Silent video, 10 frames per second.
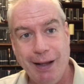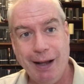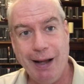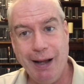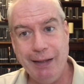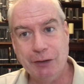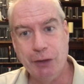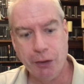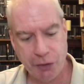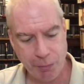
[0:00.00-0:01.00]
uh, it's
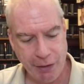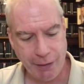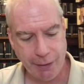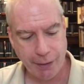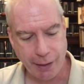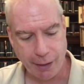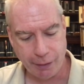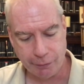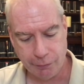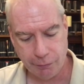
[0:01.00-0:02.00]
occurred to me
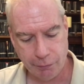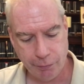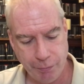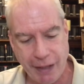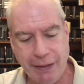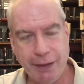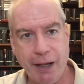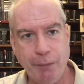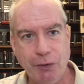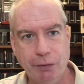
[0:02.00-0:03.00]
uh, many
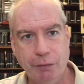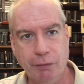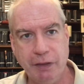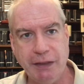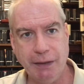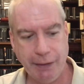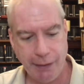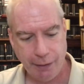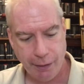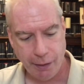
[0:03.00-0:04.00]
times recently